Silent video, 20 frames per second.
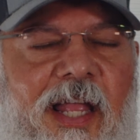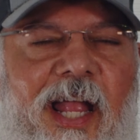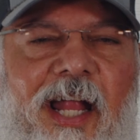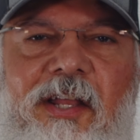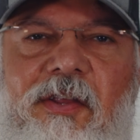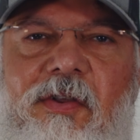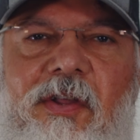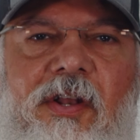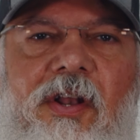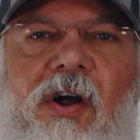and
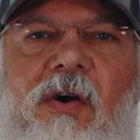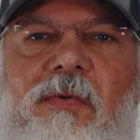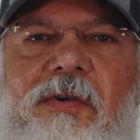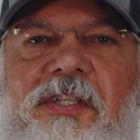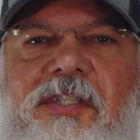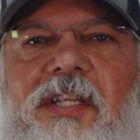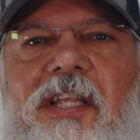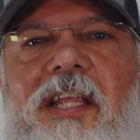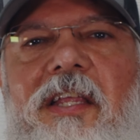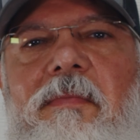you can
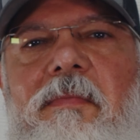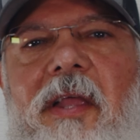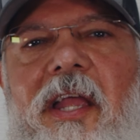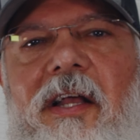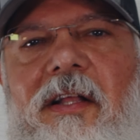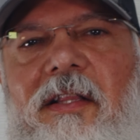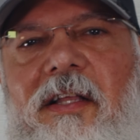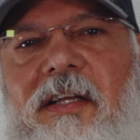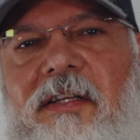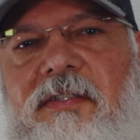always
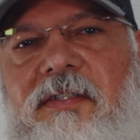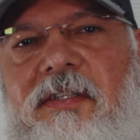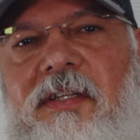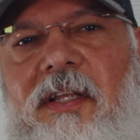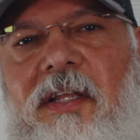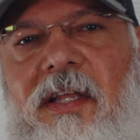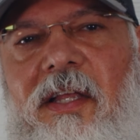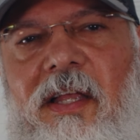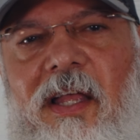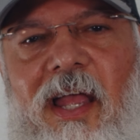email us
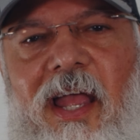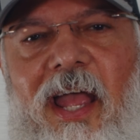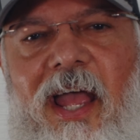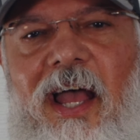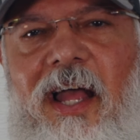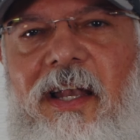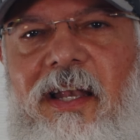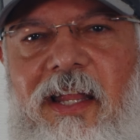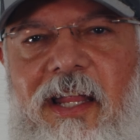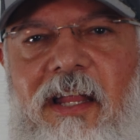
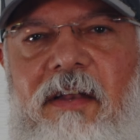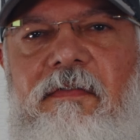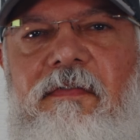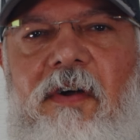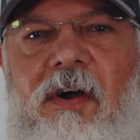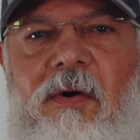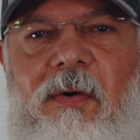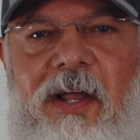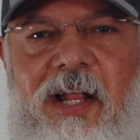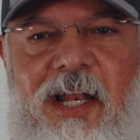at
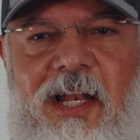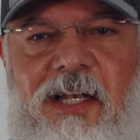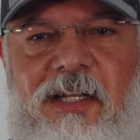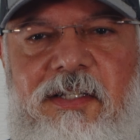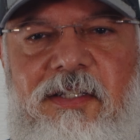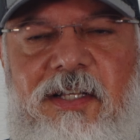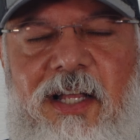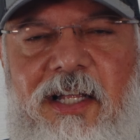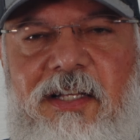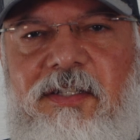
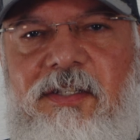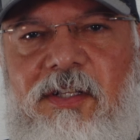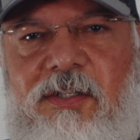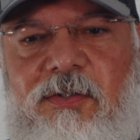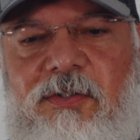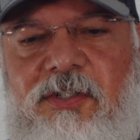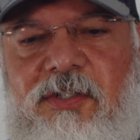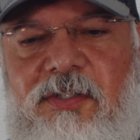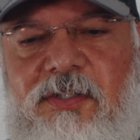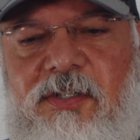
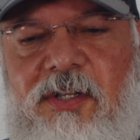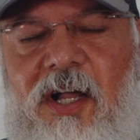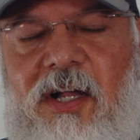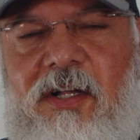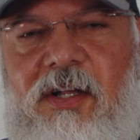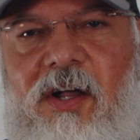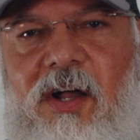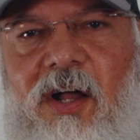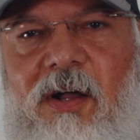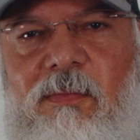
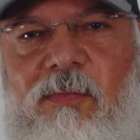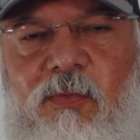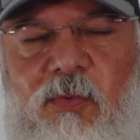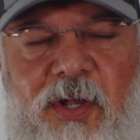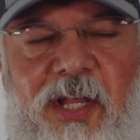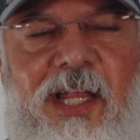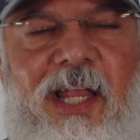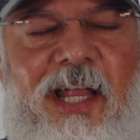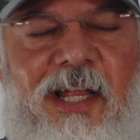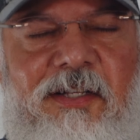info@nsisolutions.com.
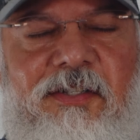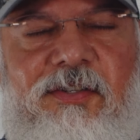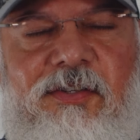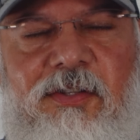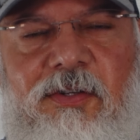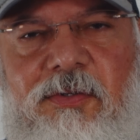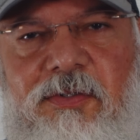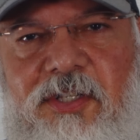We answer those